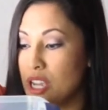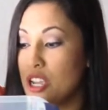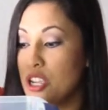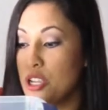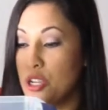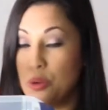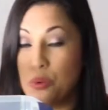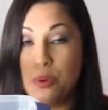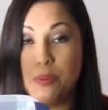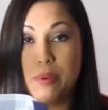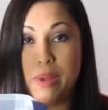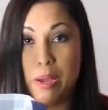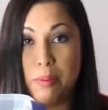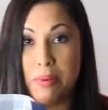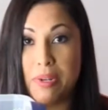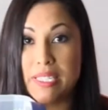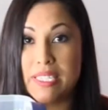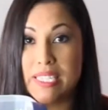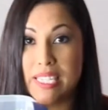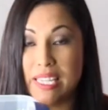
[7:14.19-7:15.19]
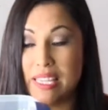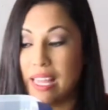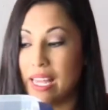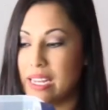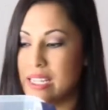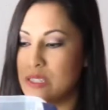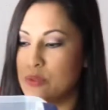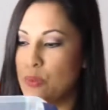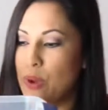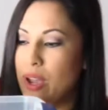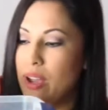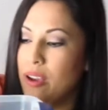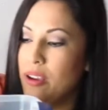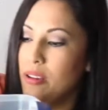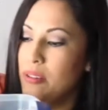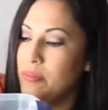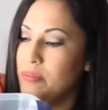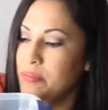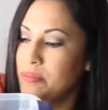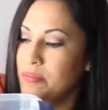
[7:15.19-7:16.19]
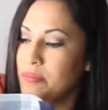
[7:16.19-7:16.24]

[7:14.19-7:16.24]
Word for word: you would be able to see that as well.